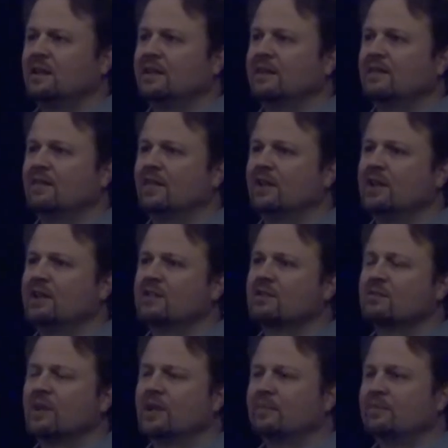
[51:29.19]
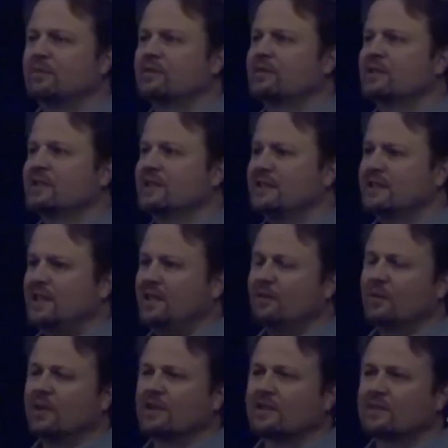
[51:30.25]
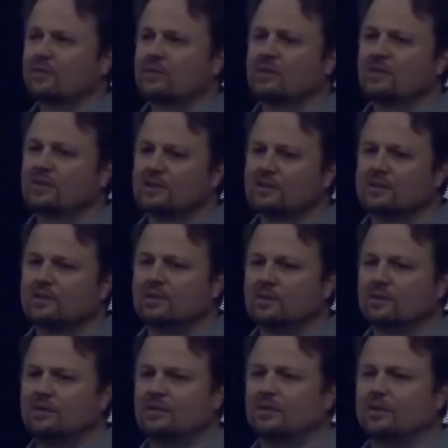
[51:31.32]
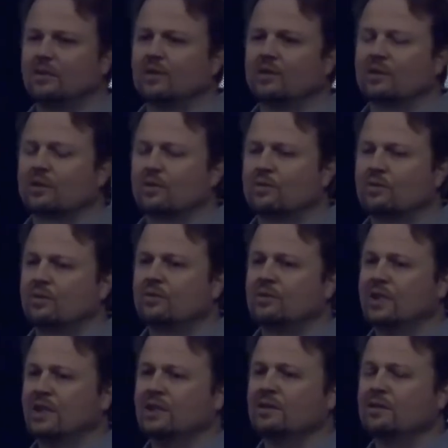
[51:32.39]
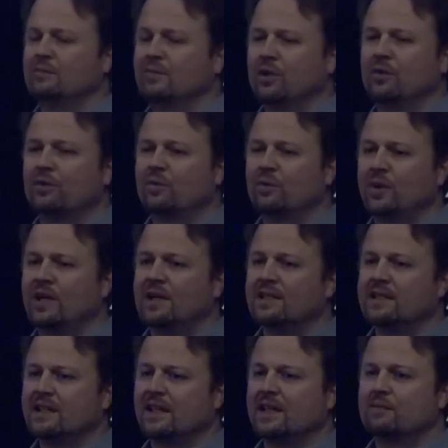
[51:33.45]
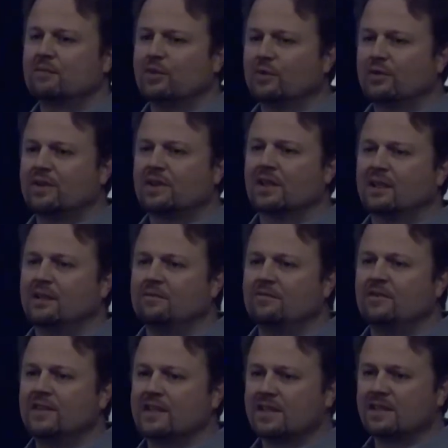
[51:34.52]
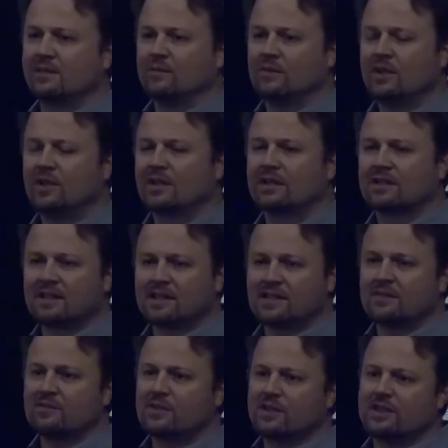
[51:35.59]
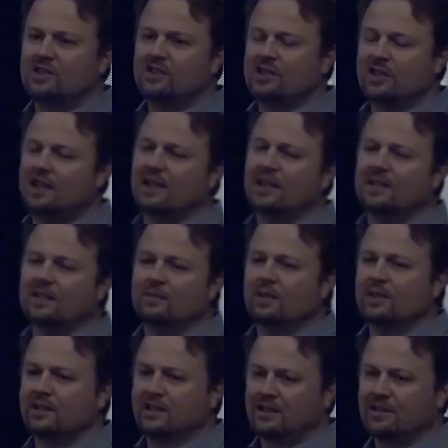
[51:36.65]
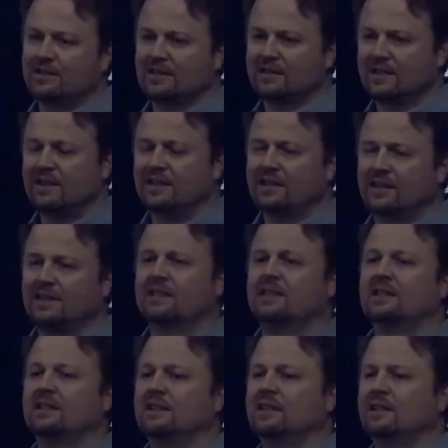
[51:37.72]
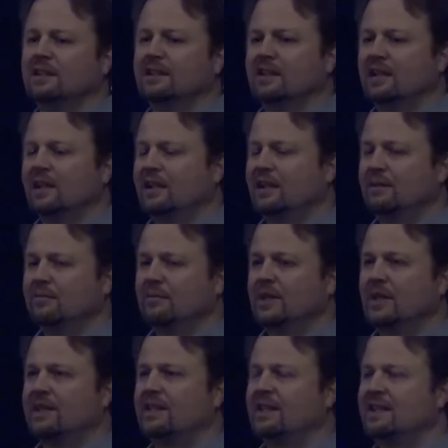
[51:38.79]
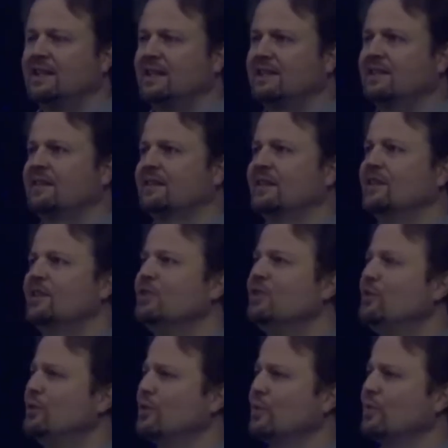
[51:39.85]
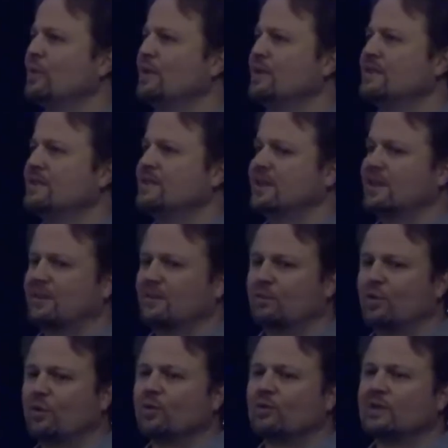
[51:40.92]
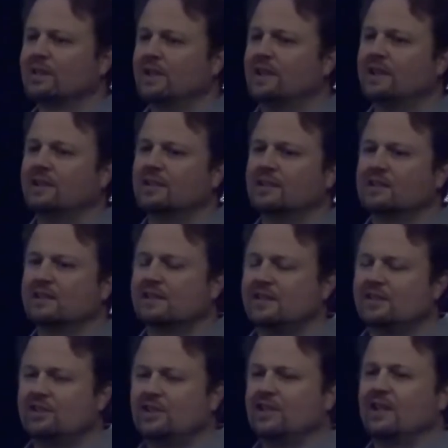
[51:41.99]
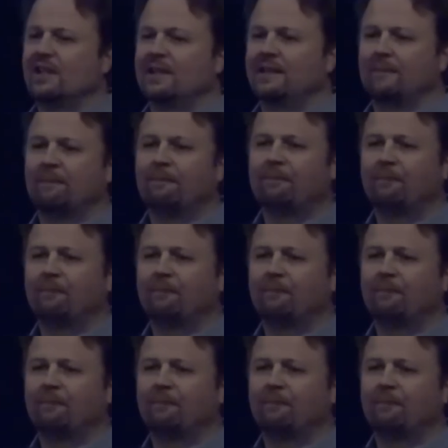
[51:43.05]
the Velociraptors and the T-Rex were done in both ways. They had both physical models and some CGI, depending on the scene. I think the newer ones are more reliant on CGI. How